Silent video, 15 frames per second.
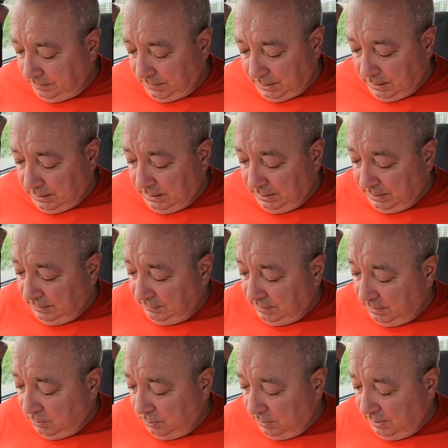So let's have
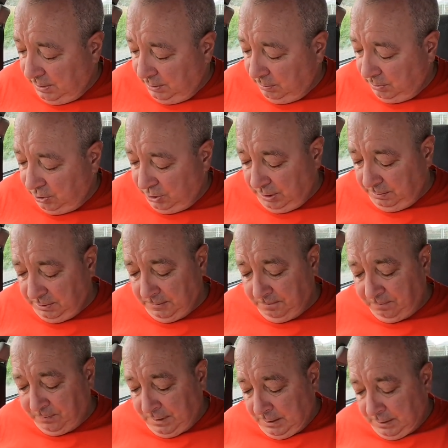some more of this with chips.
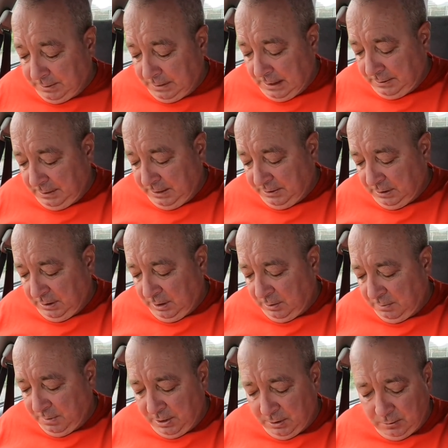So a decent little
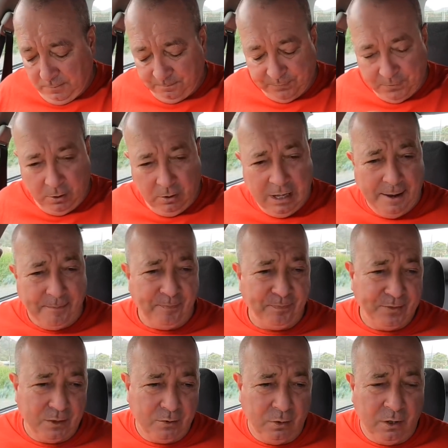meal, all up,
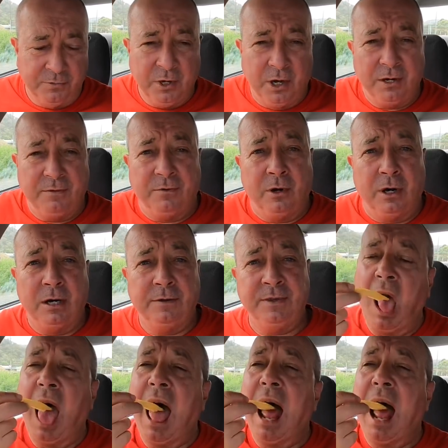$12.95.